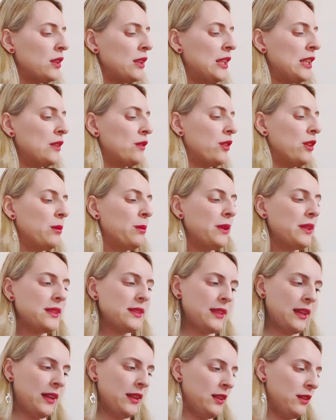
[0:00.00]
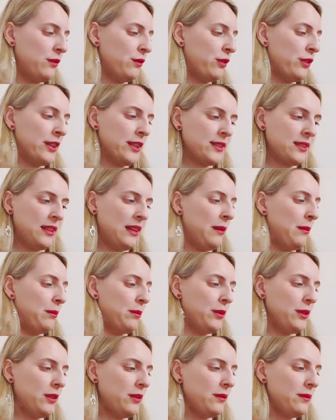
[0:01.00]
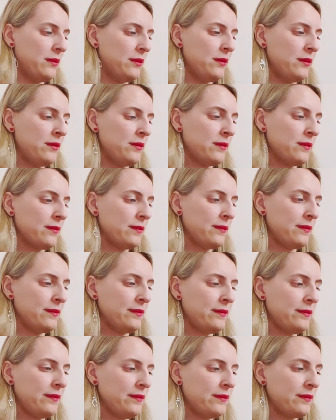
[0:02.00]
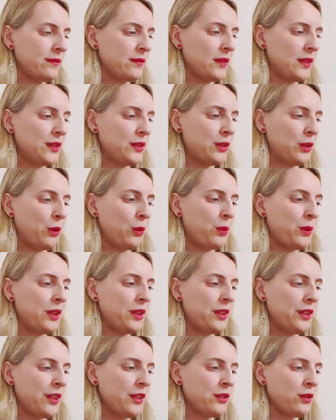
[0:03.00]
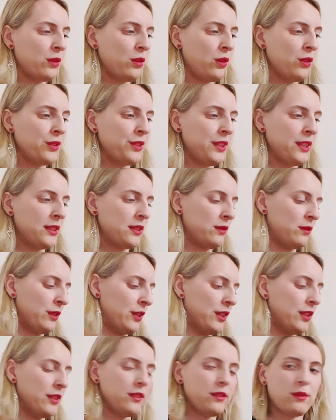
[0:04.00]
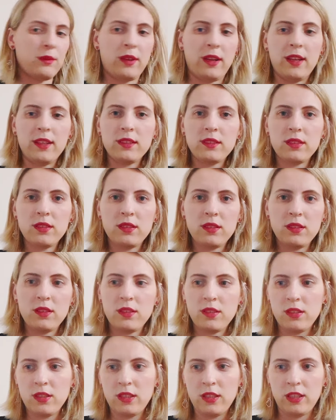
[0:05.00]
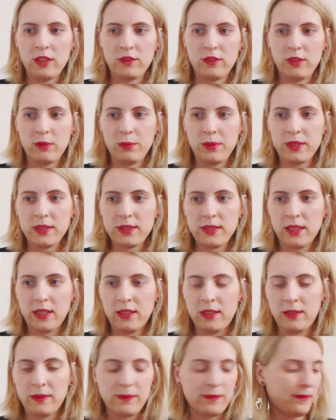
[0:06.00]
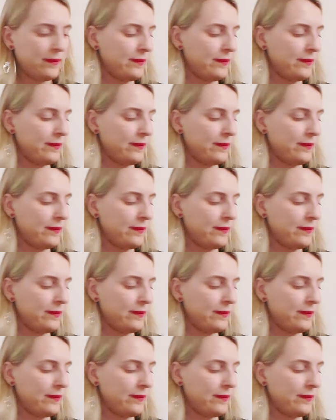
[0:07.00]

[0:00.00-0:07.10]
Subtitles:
it will be sunny, for example. So we learned all these words, right? It will be sunny.